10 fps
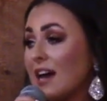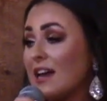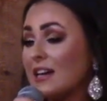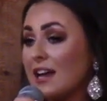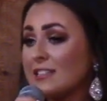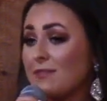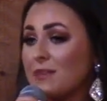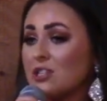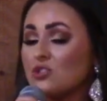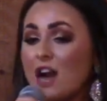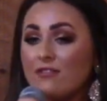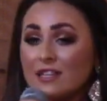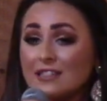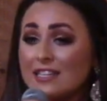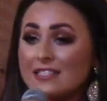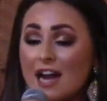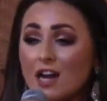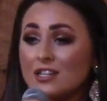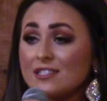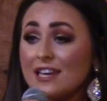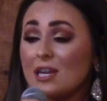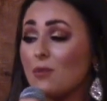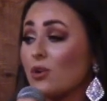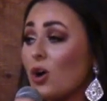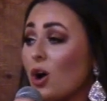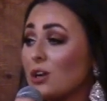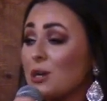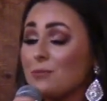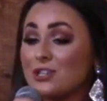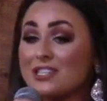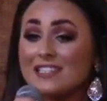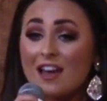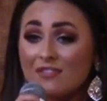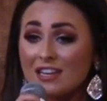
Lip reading: that and as I've been traveling the entire state, I'm on car number 7,